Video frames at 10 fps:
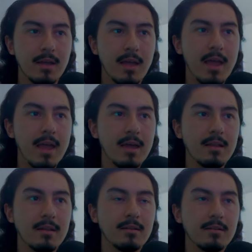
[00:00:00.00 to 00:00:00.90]

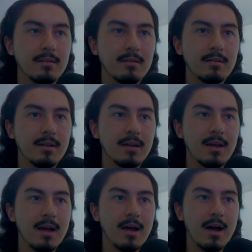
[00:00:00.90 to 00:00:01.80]
And
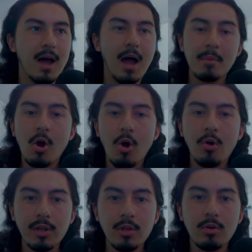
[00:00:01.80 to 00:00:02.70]
I'm
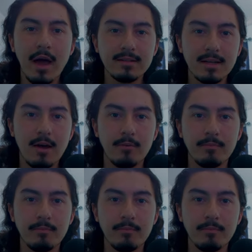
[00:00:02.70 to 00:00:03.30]
calling you guys out.